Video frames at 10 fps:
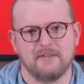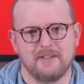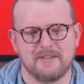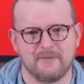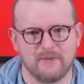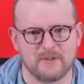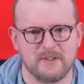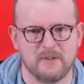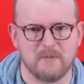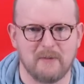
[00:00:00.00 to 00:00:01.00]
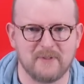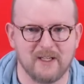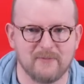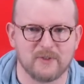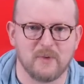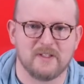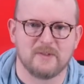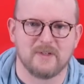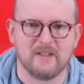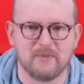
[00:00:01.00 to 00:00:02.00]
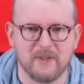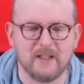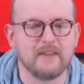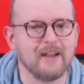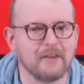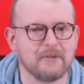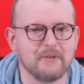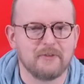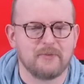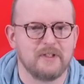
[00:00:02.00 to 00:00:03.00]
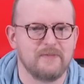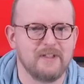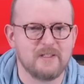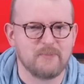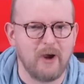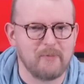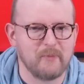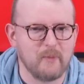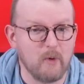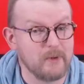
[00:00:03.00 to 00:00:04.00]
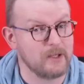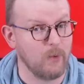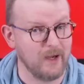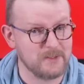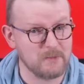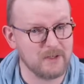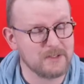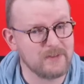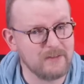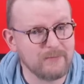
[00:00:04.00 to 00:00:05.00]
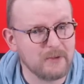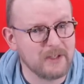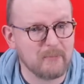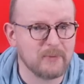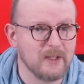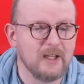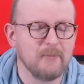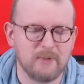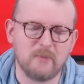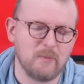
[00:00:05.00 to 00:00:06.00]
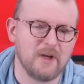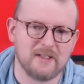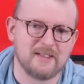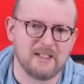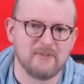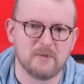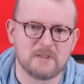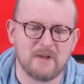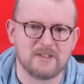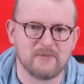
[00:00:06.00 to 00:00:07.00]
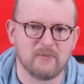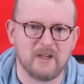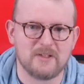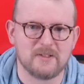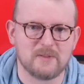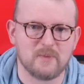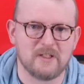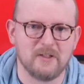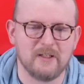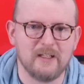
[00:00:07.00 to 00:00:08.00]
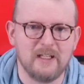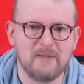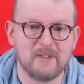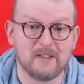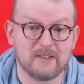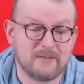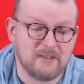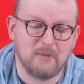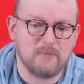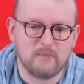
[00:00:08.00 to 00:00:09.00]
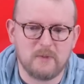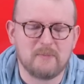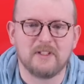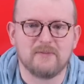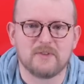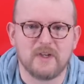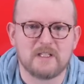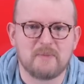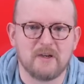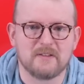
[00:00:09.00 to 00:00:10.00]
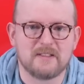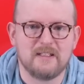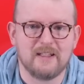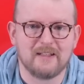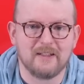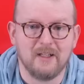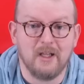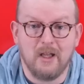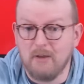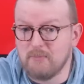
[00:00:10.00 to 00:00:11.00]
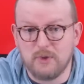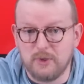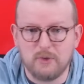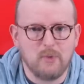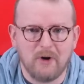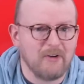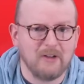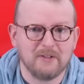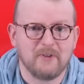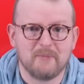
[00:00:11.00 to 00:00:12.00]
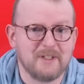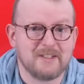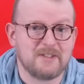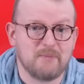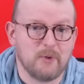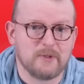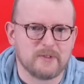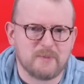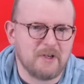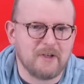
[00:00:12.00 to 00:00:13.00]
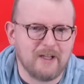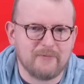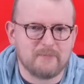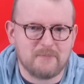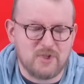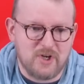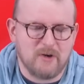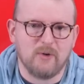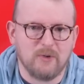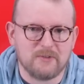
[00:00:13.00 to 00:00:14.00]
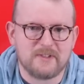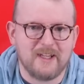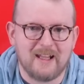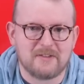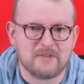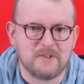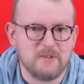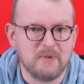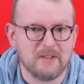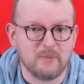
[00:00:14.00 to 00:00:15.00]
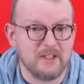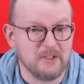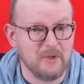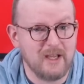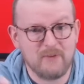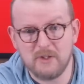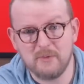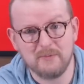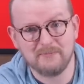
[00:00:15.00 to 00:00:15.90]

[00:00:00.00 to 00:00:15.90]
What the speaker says: is the first YouTube update for 2023. The other 3 of these probably won't be quite so much of an info dump, but we wanted to give you as much information as we could because, we believe in transparency and you are all of our biggest supporters. We don't have shareholders to answer to, but we do have you.